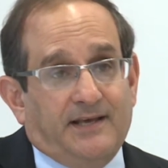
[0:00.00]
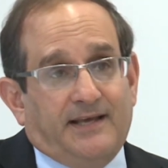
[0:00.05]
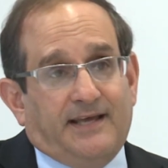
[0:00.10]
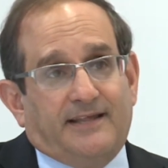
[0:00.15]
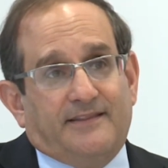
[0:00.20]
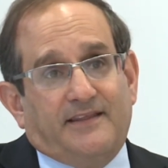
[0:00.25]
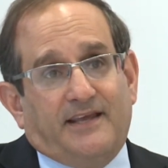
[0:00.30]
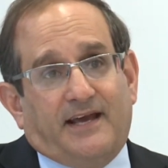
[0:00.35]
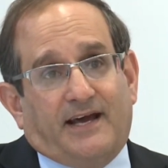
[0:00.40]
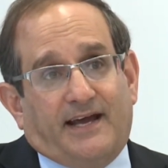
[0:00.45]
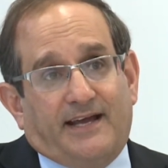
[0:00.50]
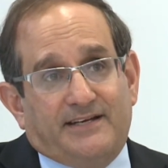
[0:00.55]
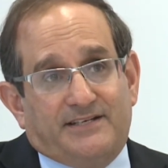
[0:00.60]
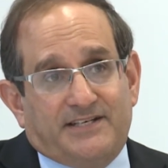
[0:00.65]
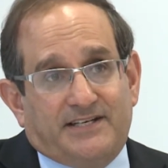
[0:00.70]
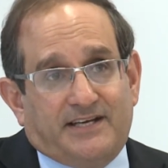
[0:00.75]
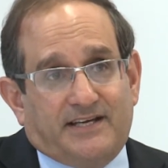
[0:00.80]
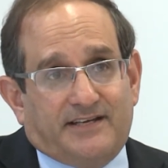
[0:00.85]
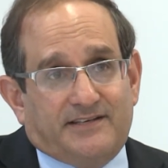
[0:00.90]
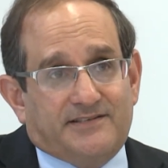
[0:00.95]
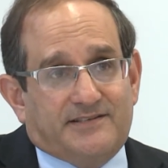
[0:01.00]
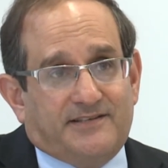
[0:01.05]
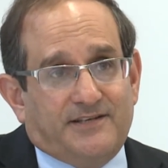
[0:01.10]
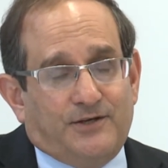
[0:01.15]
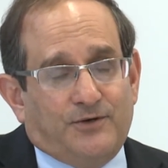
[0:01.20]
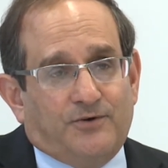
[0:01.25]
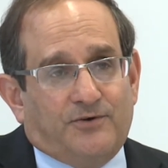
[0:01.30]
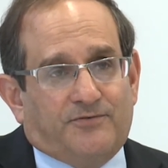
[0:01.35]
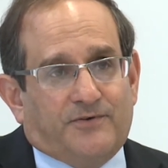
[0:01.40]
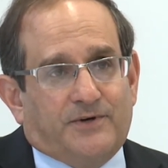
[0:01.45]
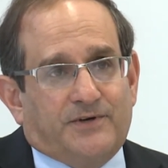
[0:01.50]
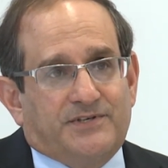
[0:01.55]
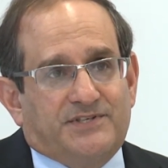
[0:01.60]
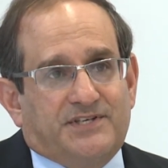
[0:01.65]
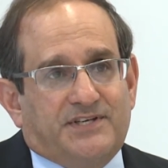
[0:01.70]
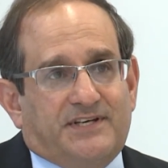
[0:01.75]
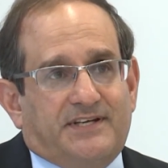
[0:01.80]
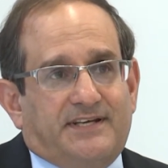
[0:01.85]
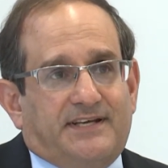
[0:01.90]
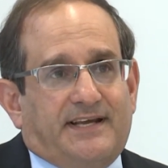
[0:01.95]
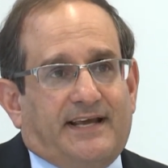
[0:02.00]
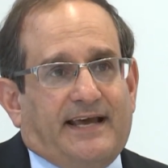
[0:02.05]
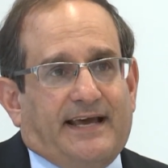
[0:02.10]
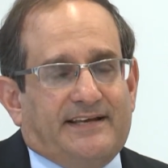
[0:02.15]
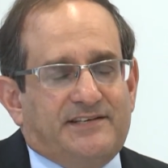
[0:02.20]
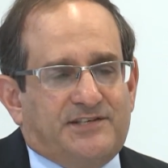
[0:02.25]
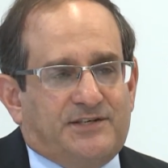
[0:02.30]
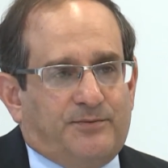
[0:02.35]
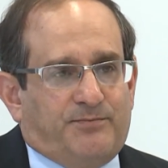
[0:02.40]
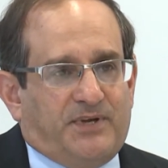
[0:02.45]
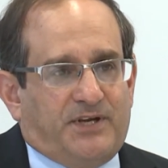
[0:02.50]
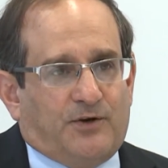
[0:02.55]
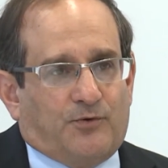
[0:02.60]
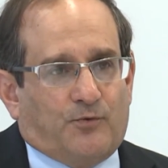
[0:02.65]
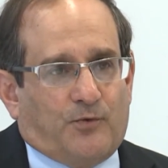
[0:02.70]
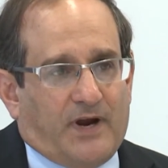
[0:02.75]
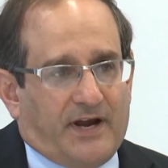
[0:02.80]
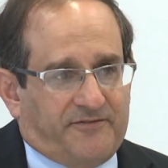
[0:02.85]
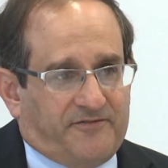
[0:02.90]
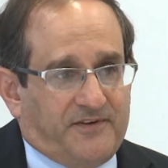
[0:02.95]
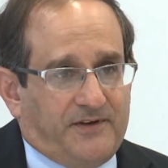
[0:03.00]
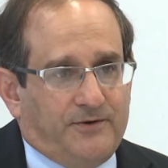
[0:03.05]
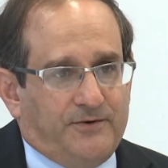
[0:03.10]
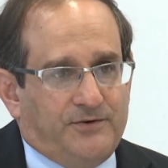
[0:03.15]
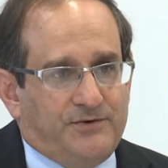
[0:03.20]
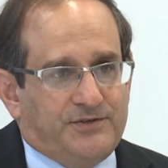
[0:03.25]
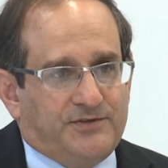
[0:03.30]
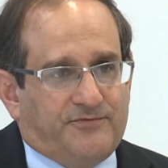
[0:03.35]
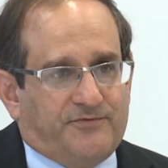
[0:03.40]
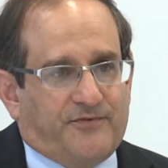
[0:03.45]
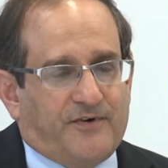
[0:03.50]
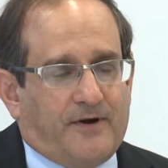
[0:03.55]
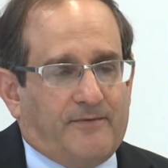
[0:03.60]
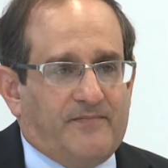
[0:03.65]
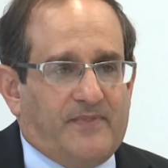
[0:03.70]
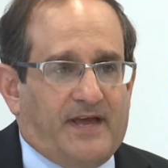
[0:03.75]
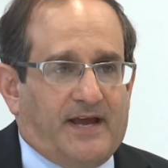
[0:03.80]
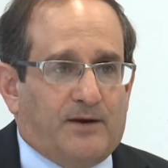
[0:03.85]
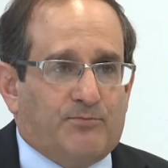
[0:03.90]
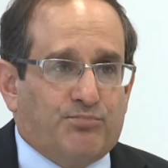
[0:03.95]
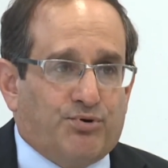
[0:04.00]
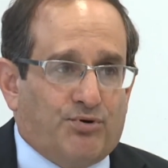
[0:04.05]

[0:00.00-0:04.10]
And the idea is the university has to be a refuge from that